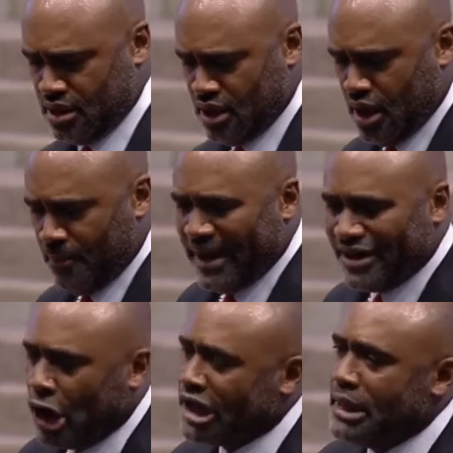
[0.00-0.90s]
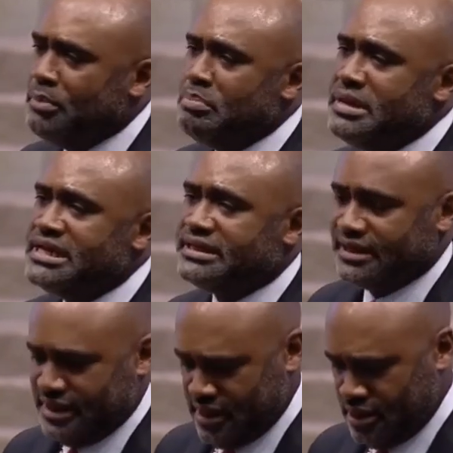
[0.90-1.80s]
not immediately
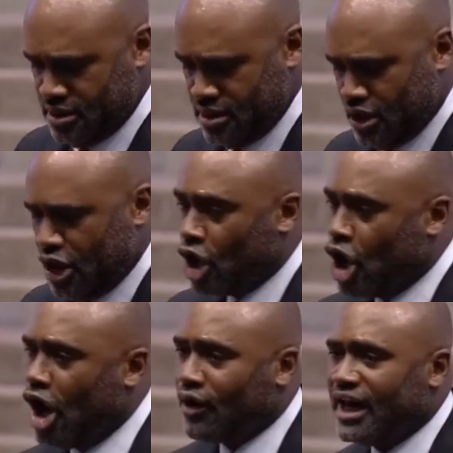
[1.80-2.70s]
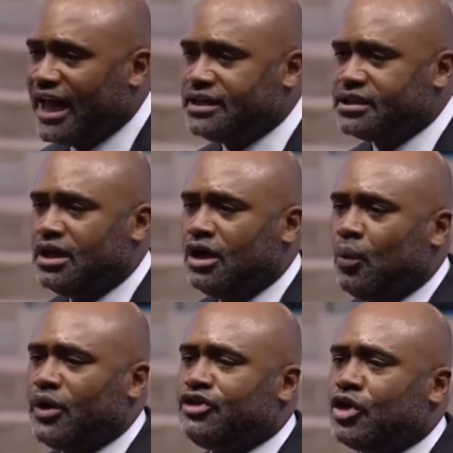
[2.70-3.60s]
correlate with your
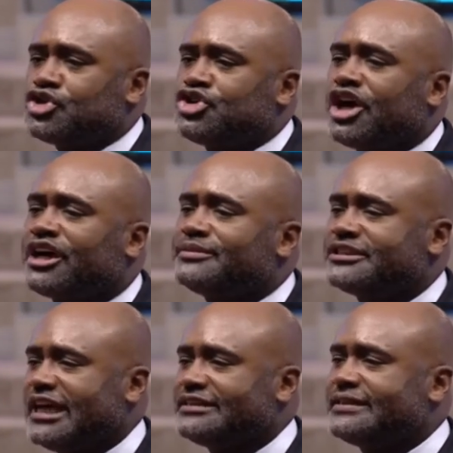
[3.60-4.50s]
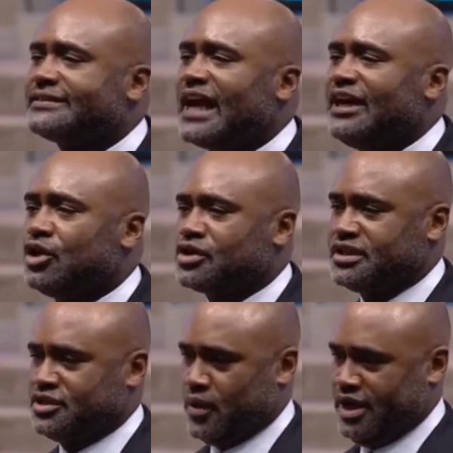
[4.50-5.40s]
circumstances and your
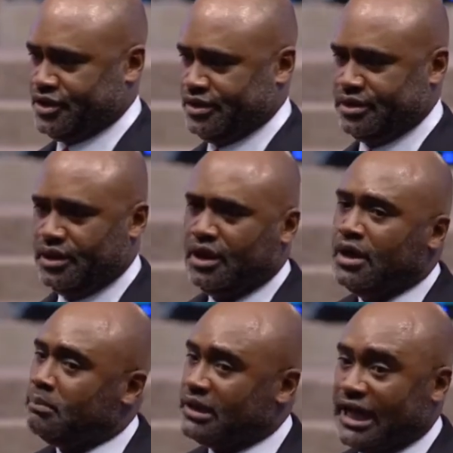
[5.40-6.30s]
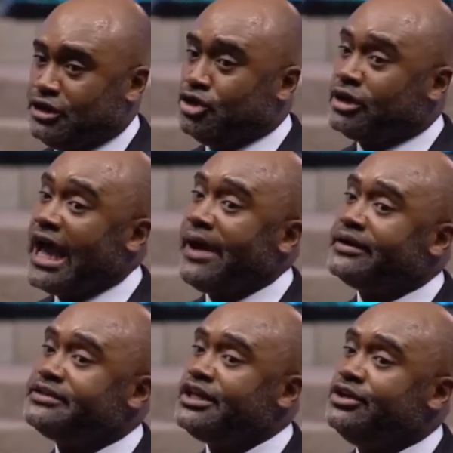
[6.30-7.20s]
situation. But I do guarantee
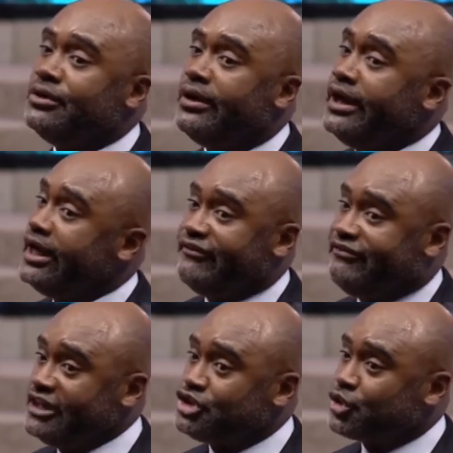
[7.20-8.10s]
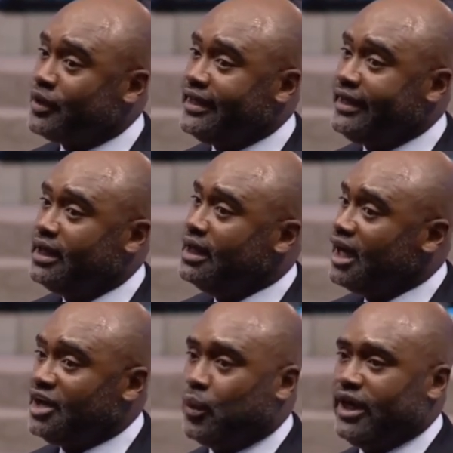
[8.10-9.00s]
you, eventually it
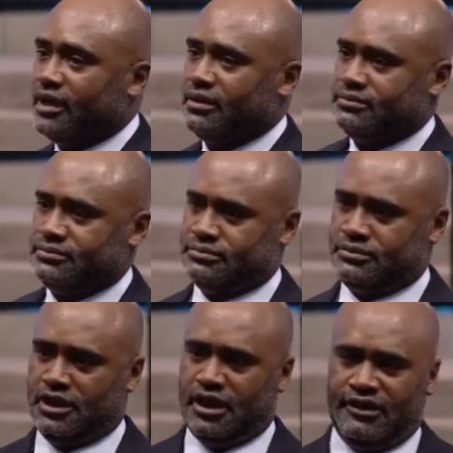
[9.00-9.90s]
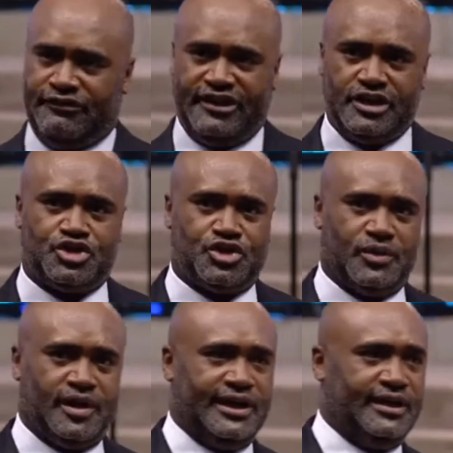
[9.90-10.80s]
will. Eventually.
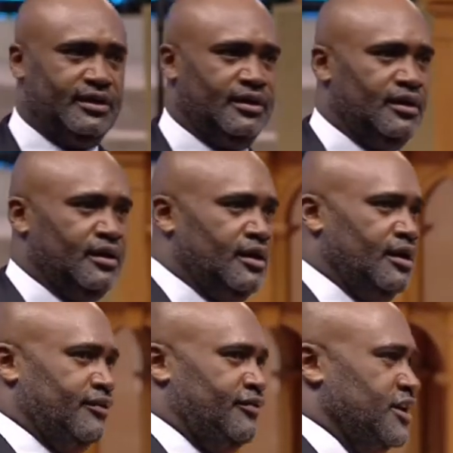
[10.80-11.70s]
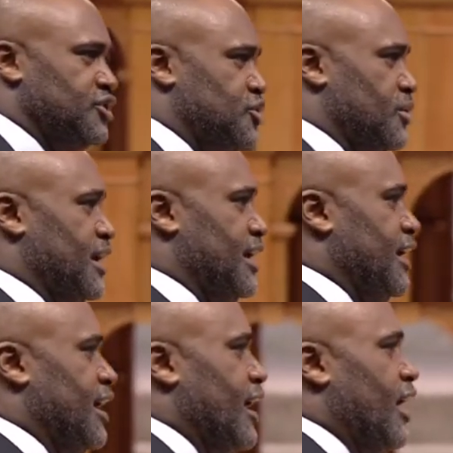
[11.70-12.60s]
Eventually.
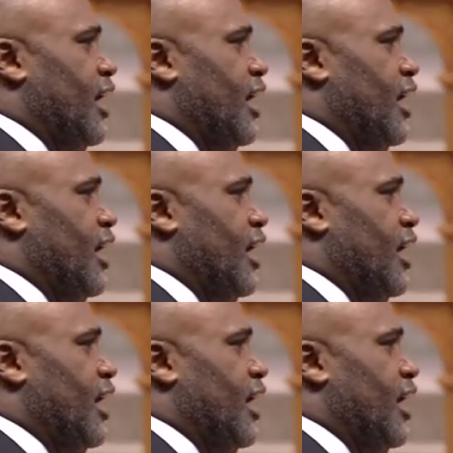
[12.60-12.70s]
When